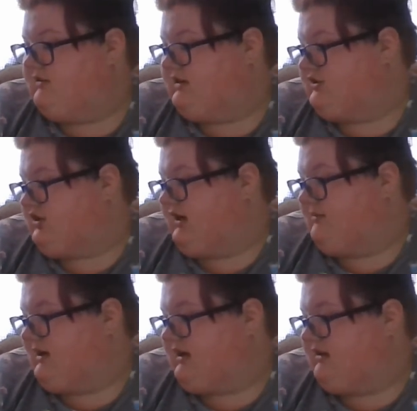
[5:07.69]
did try to
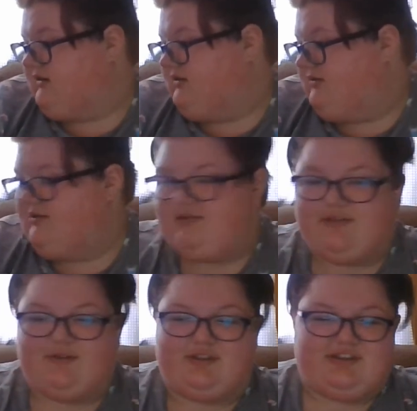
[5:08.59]
make it
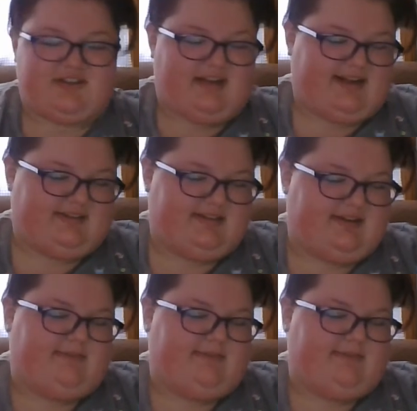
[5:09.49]
fit with this class.